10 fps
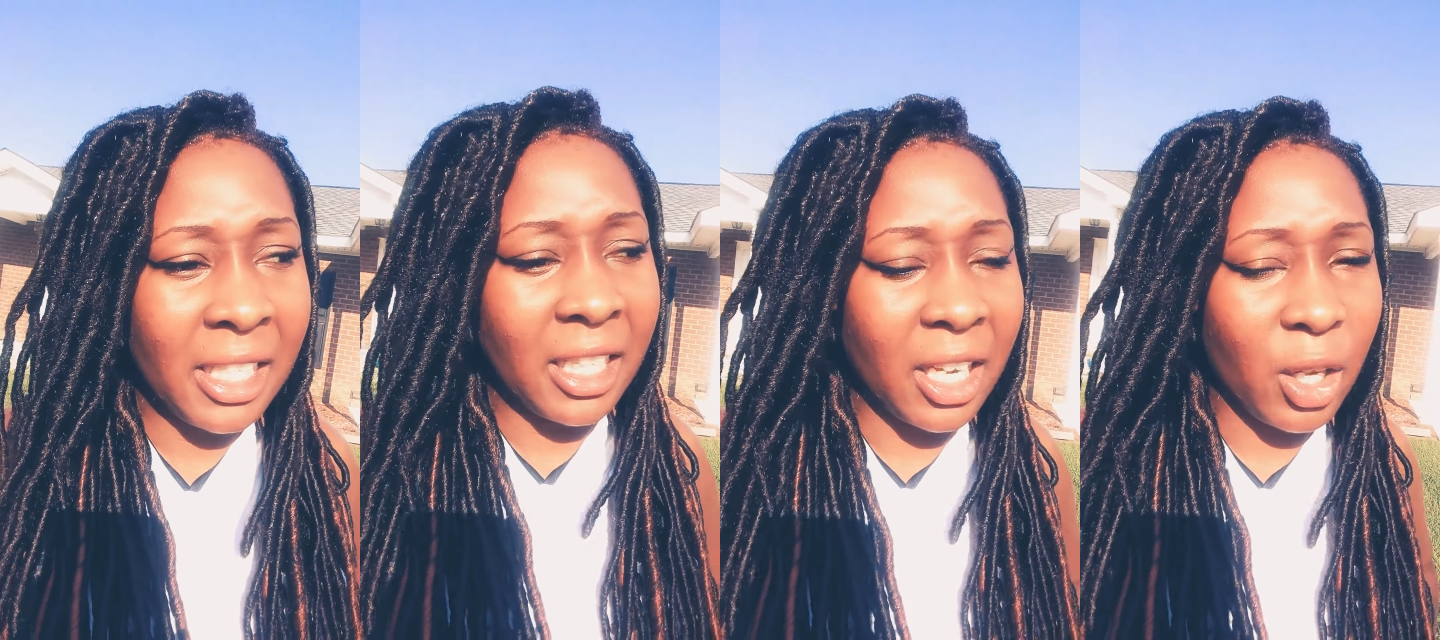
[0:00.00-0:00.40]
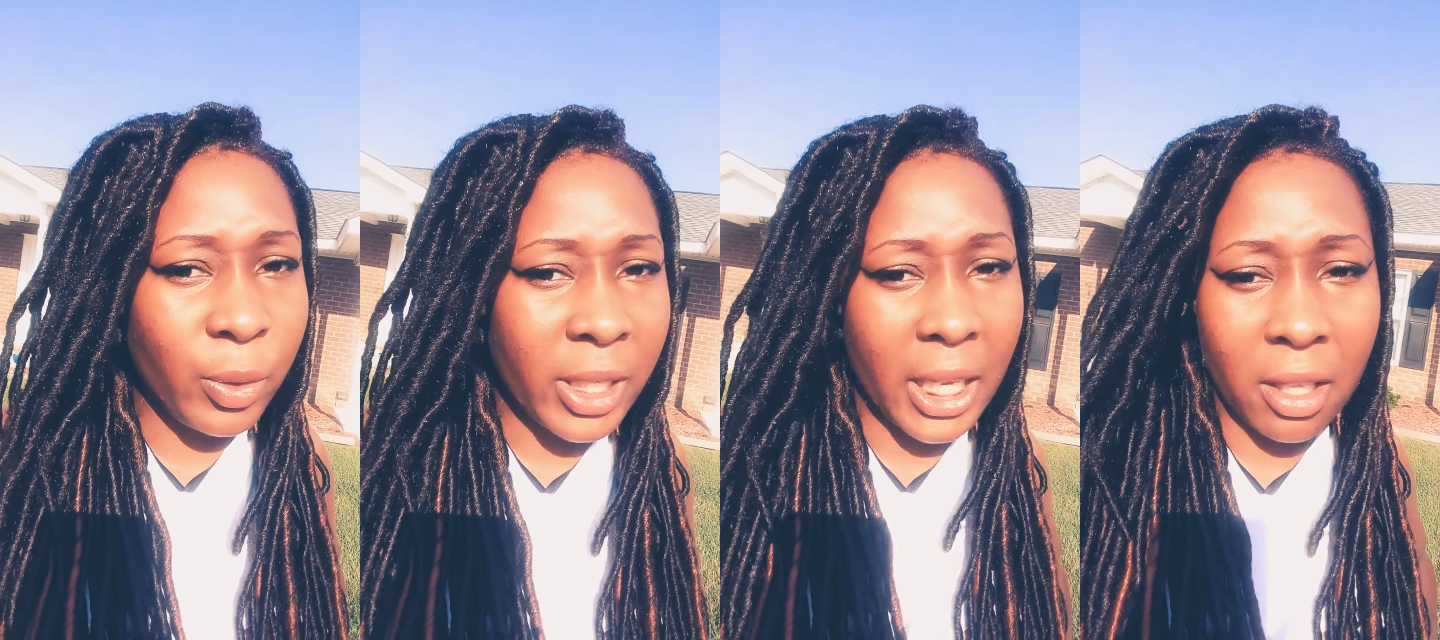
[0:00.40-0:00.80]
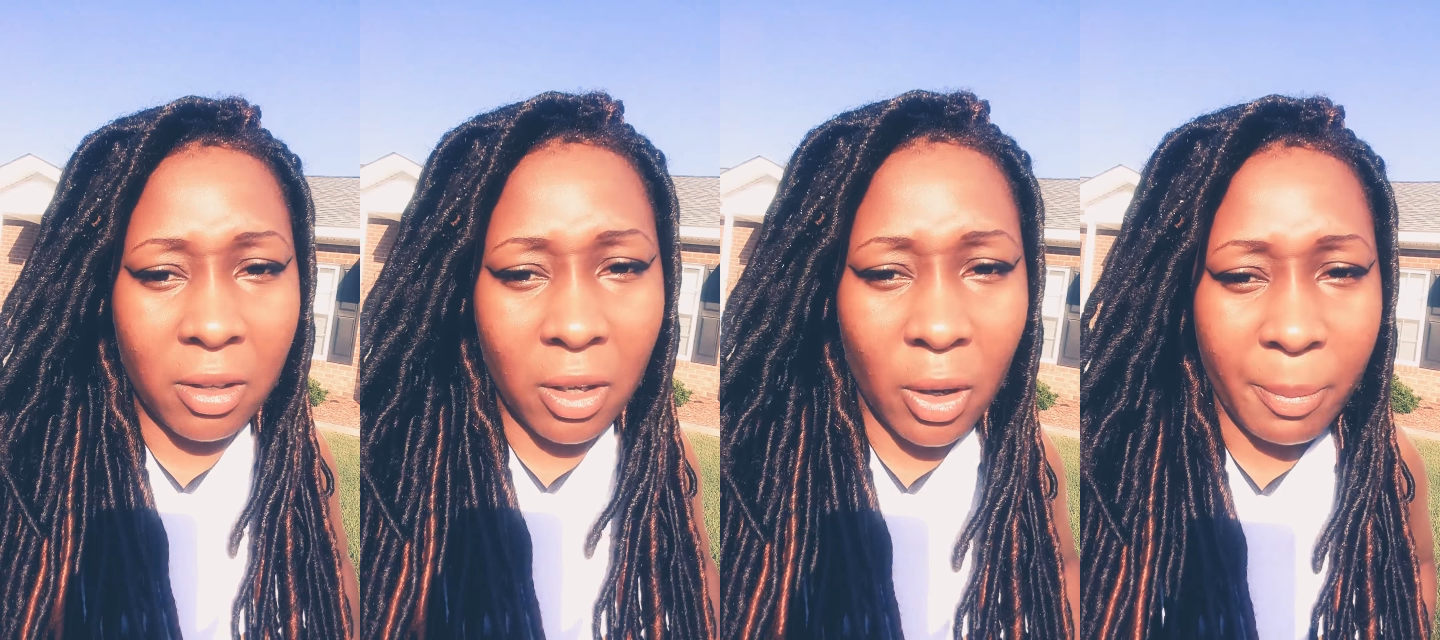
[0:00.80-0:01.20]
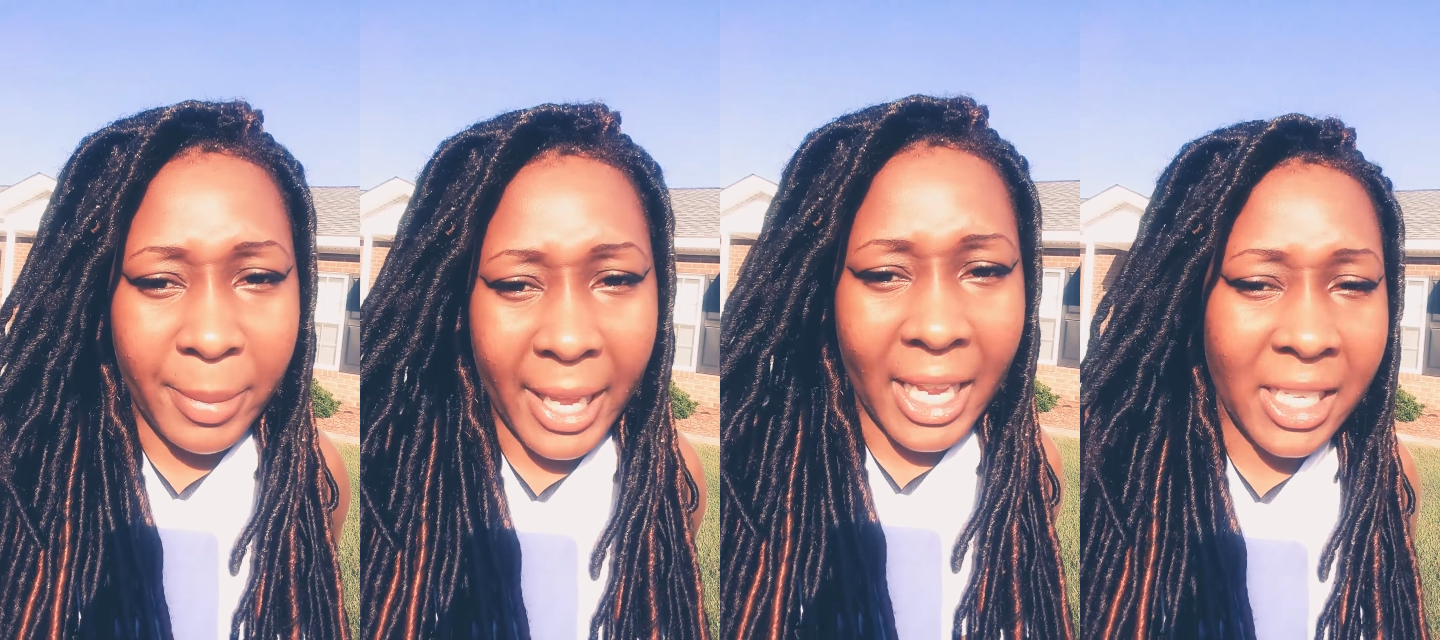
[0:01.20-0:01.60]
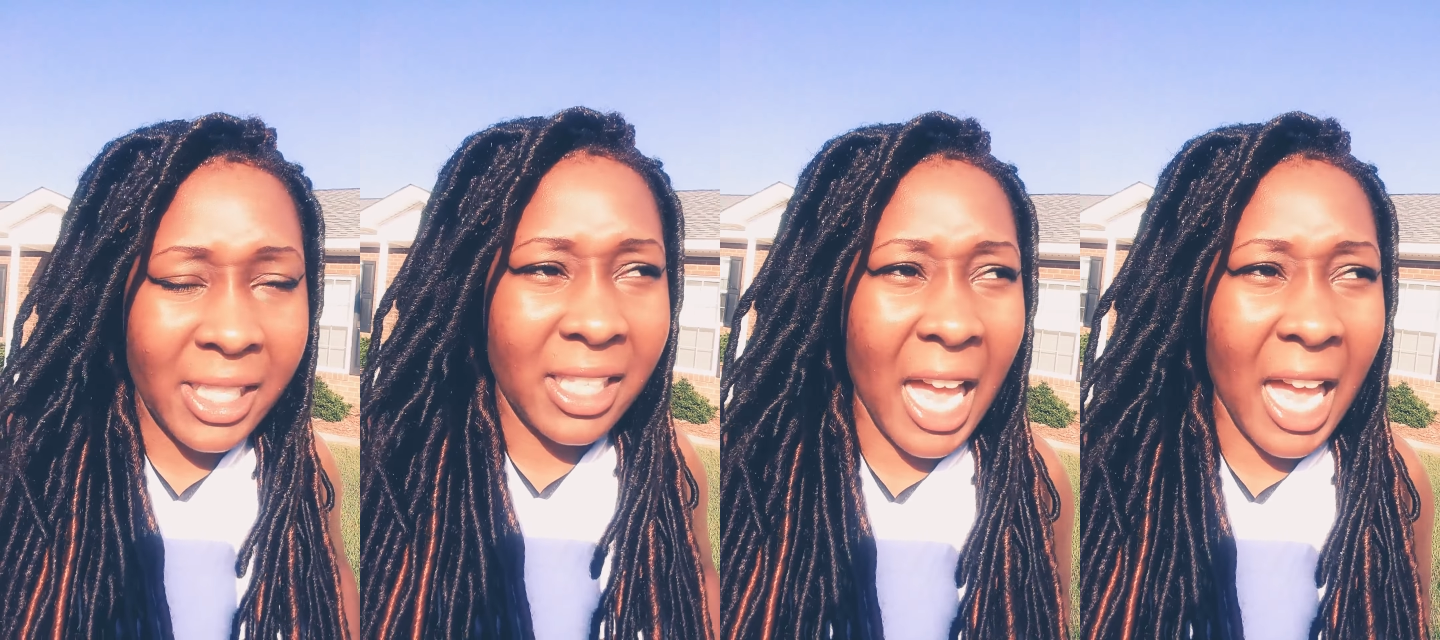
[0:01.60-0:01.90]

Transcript: the hotel on base,